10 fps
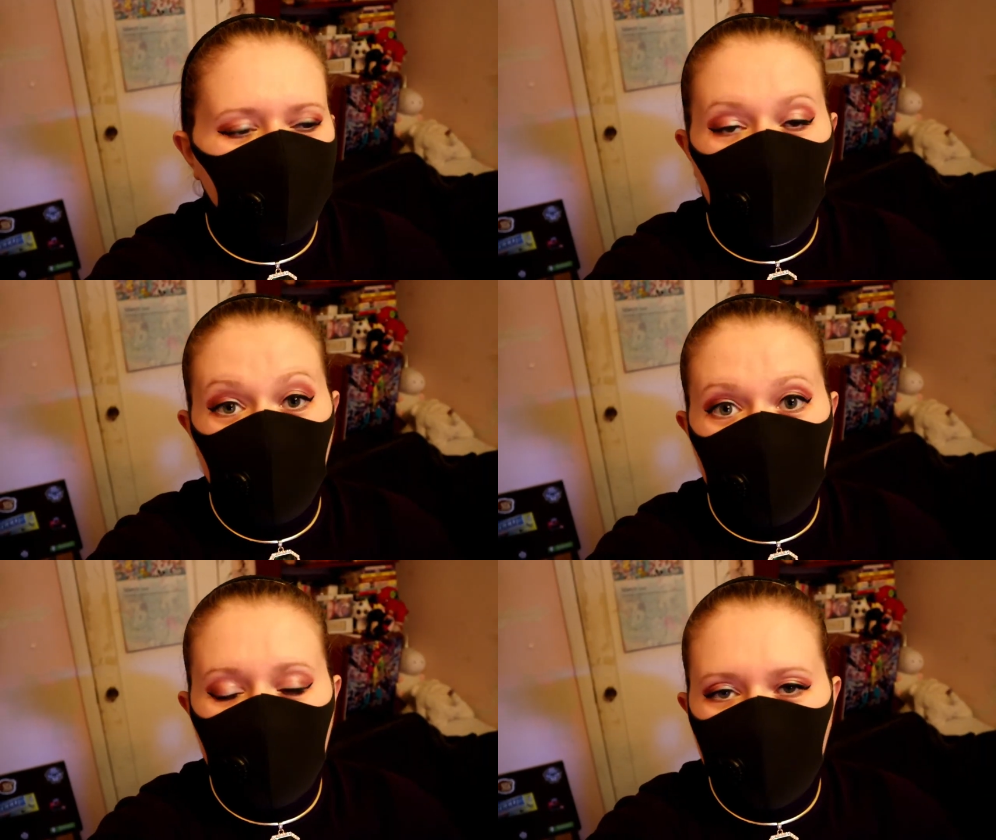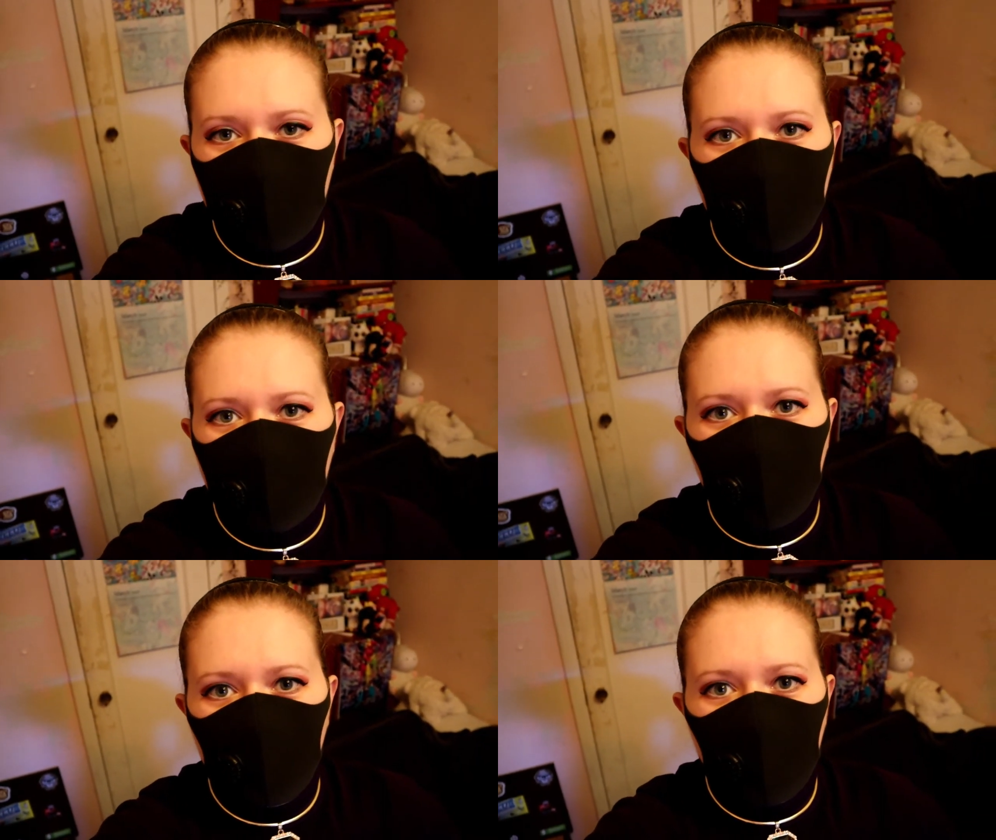almost
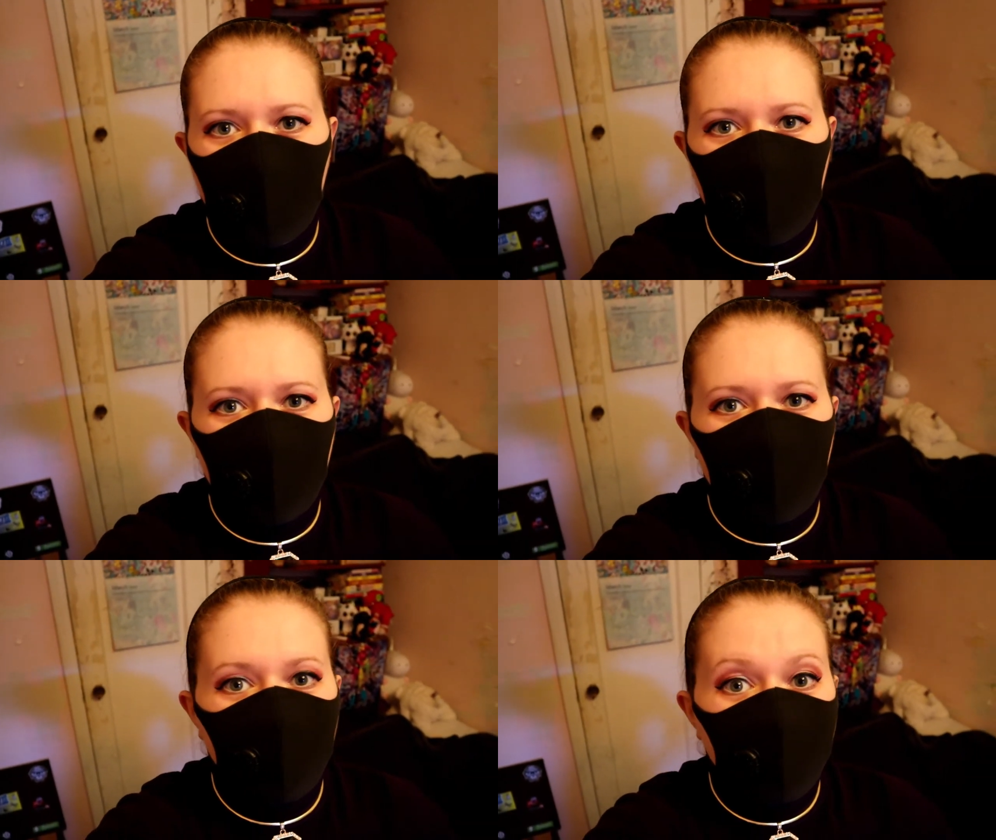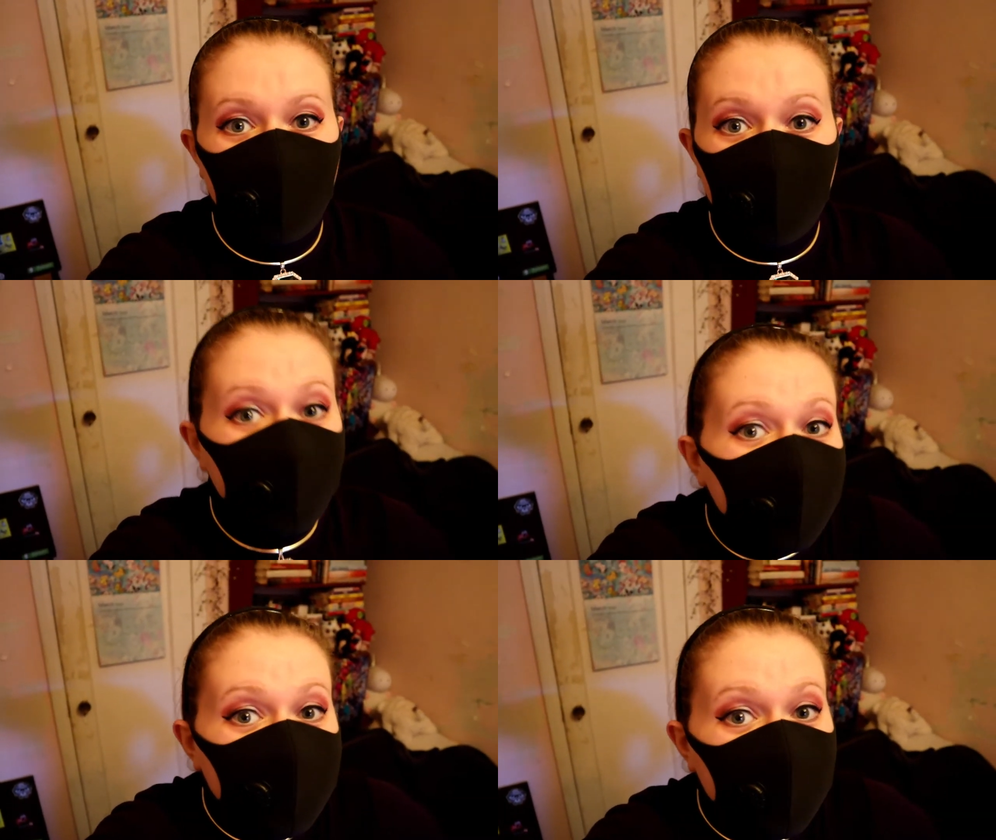non-existent, but
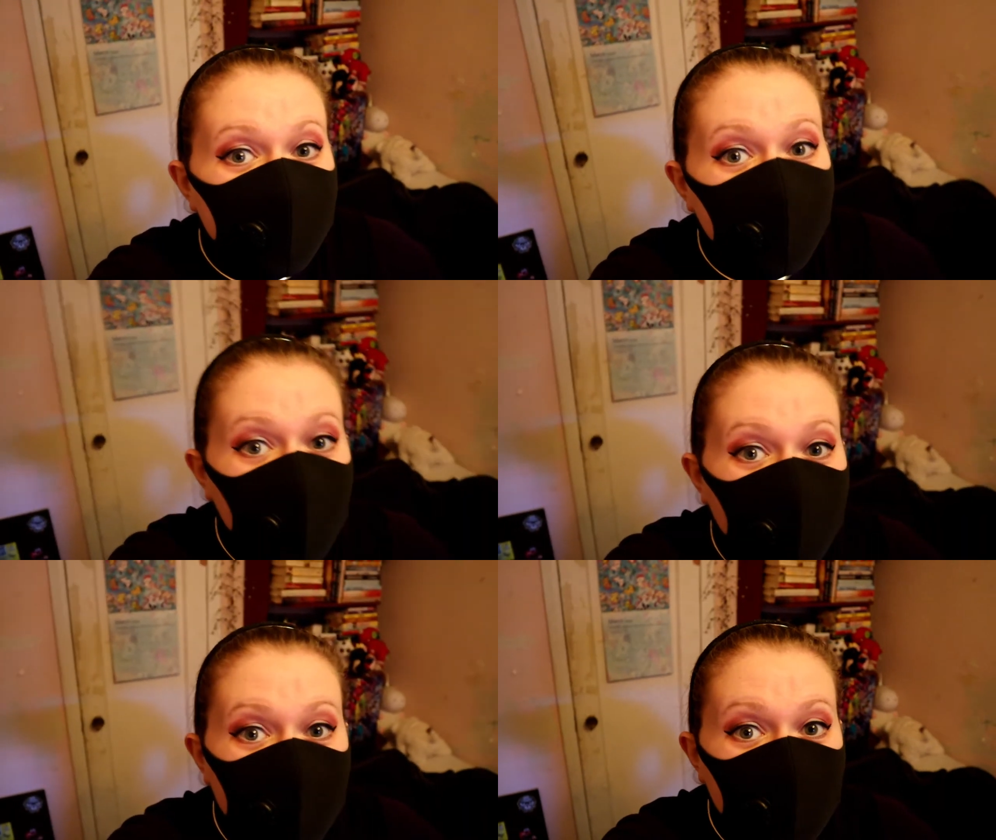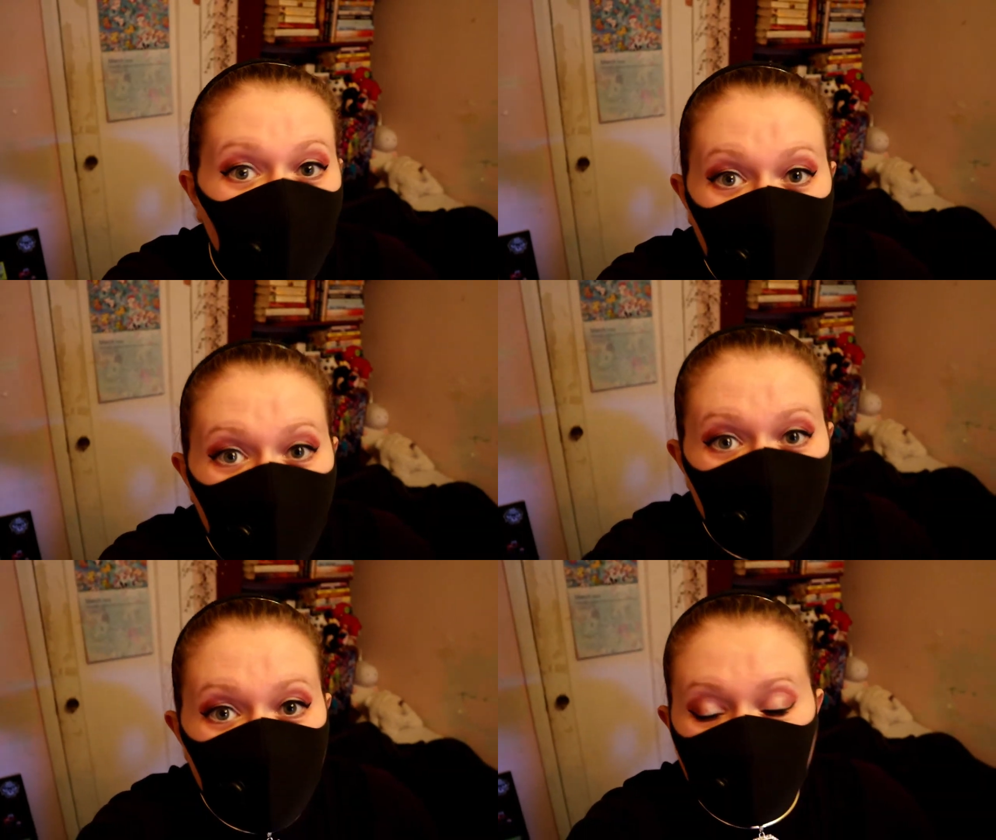things are still going
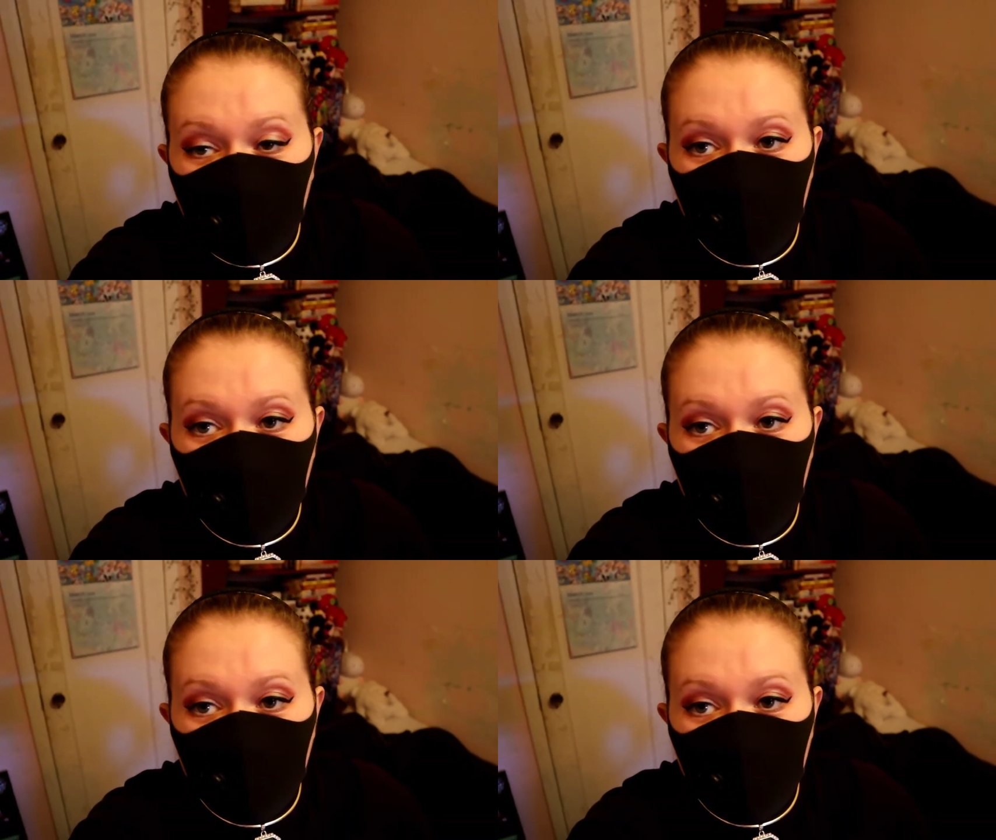strong.